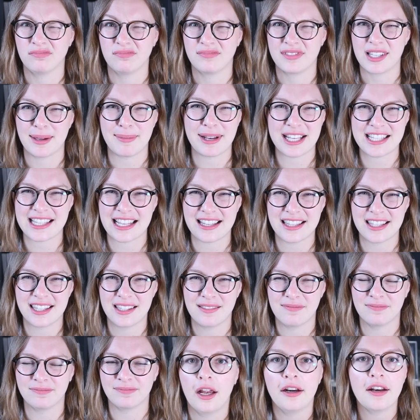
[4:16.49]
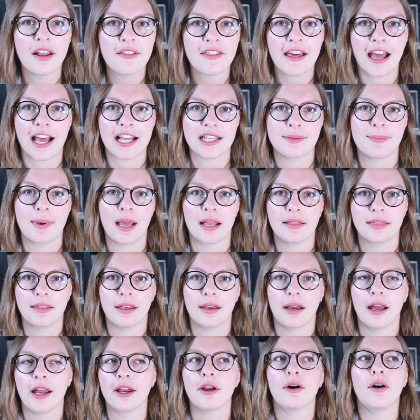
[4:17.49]
Does that make sense? Another aspect
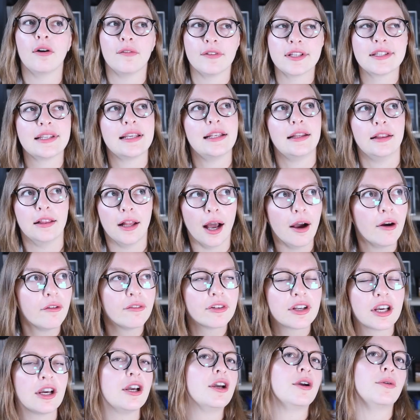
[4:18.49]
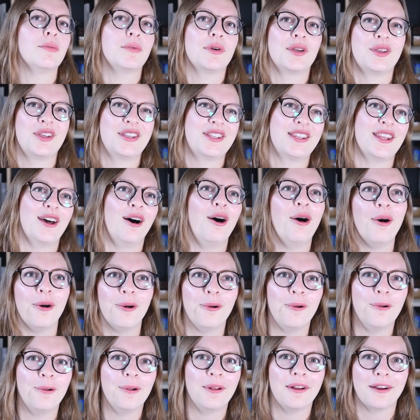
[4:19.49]
that I obviously loved was the
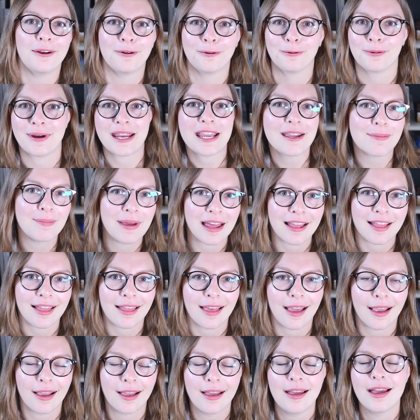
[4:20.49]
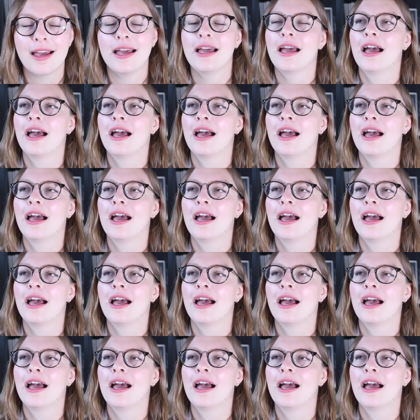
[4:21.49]
whole Greek myth thing.